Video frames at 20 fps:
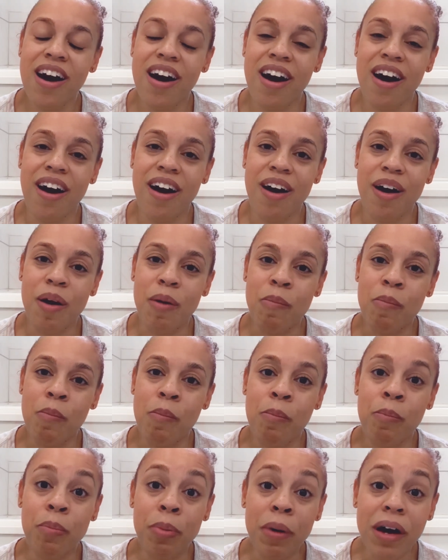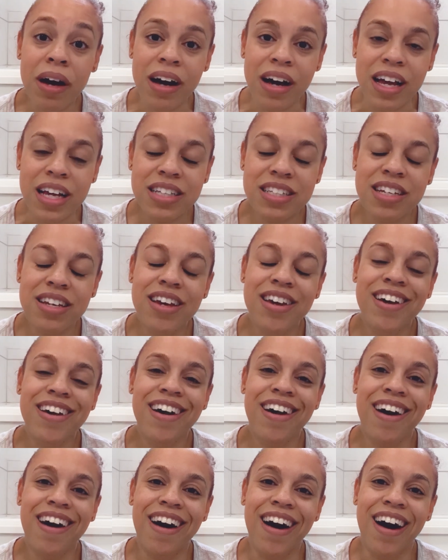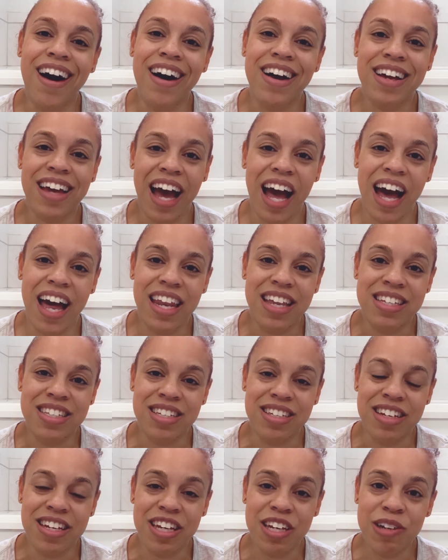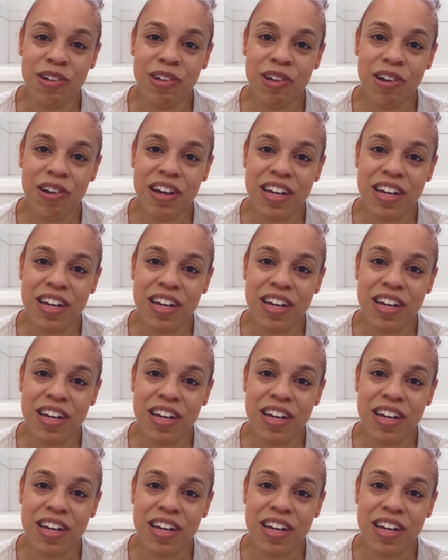But God is a healer.